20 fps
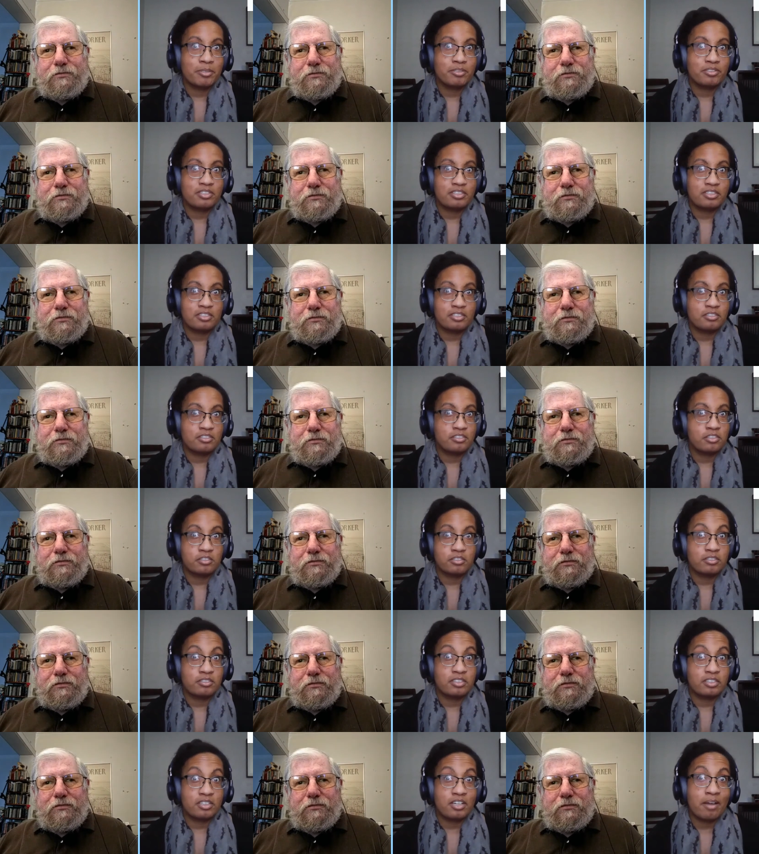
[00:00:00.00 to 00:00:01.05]
Speaker 1: most because that's just
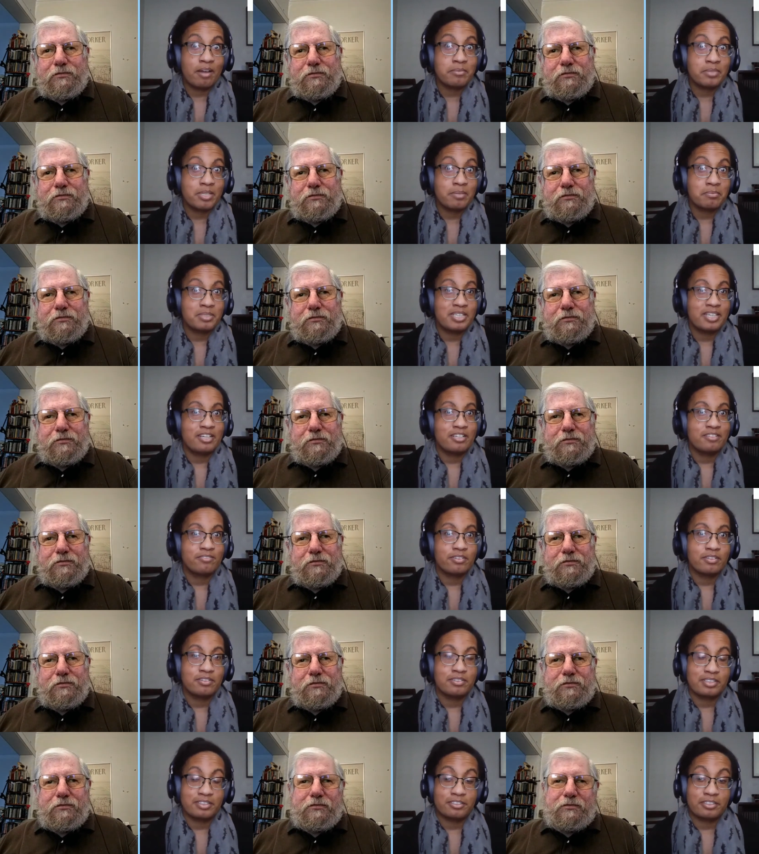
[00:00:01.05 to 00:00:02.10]
what the concepts he had
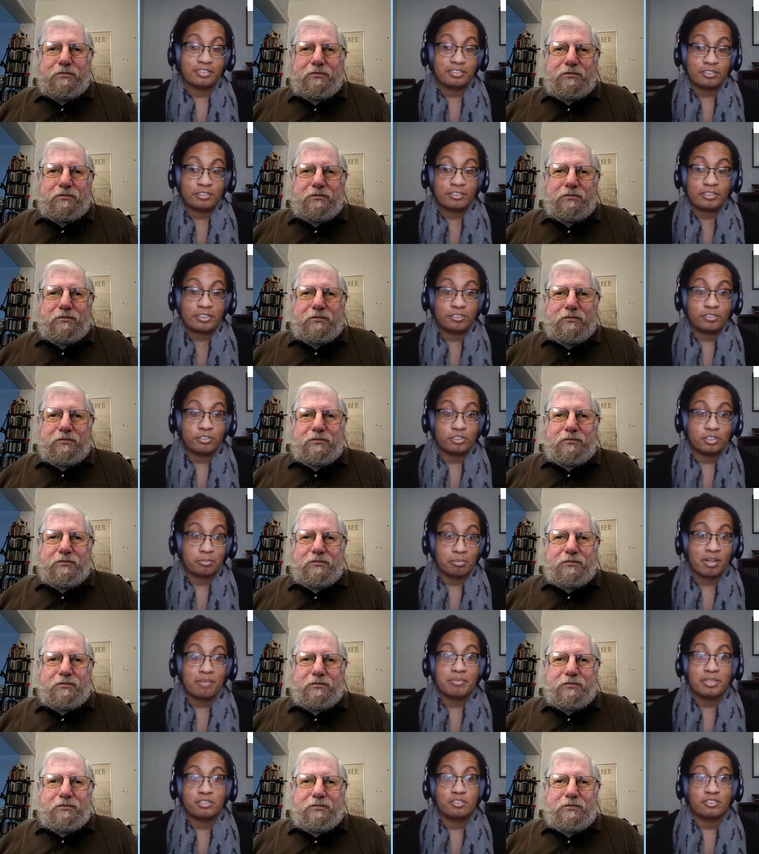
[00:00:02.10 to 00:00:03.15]
for it. like look, just the
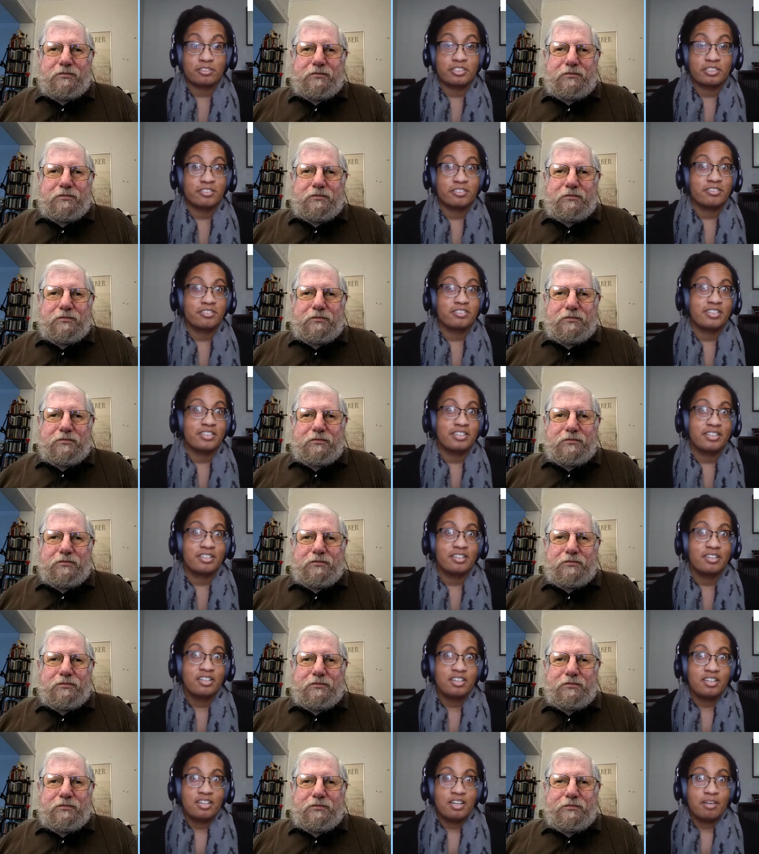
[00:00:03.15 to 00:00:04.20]
premise looked interesting.
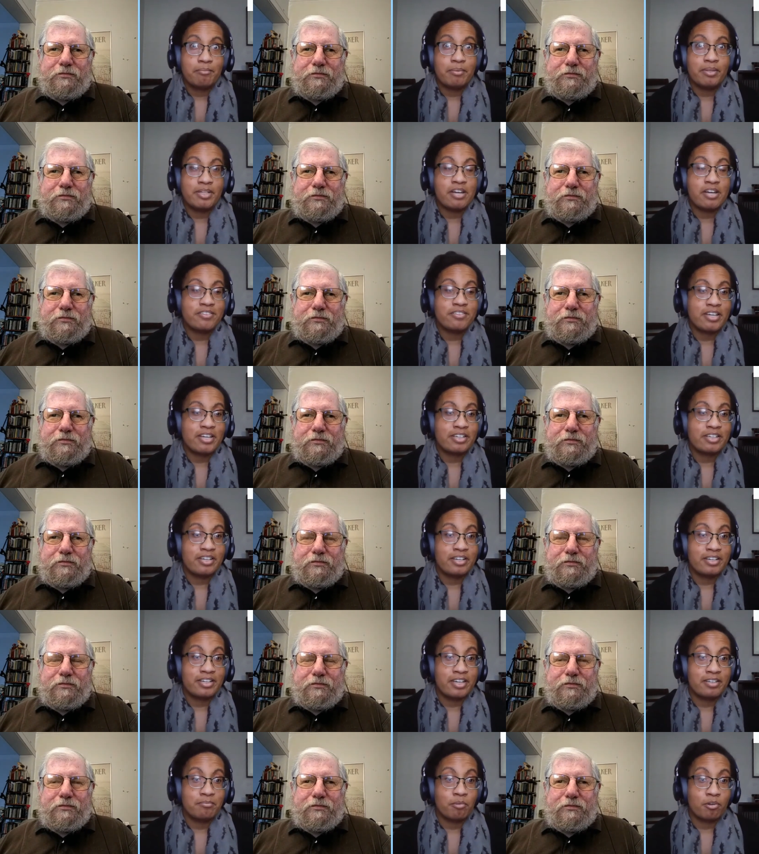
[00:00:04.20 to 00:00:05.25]
But after I got
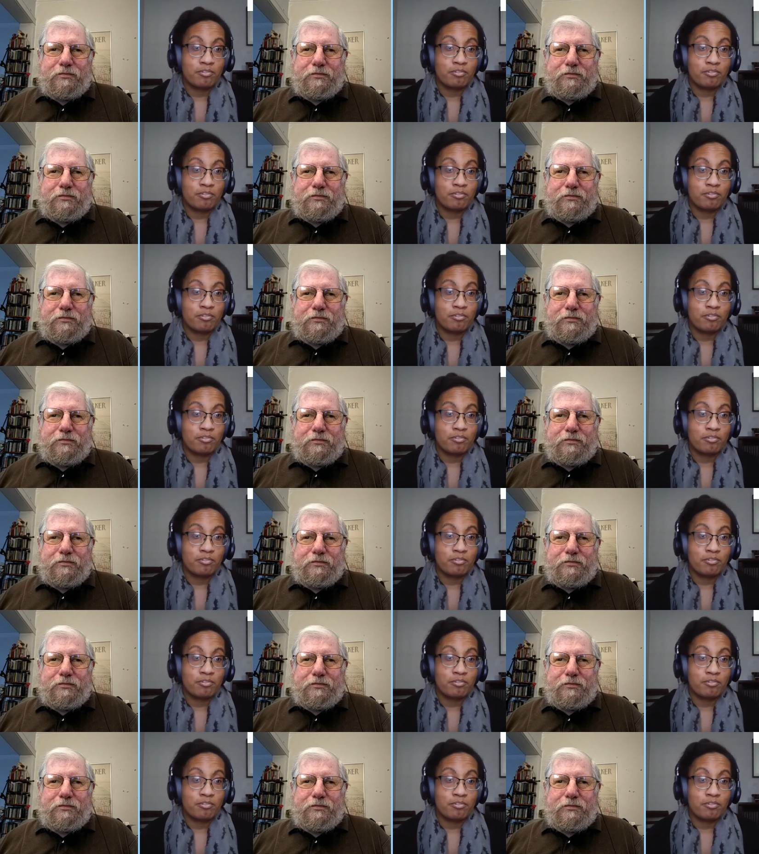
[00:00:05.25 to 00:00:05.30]
I had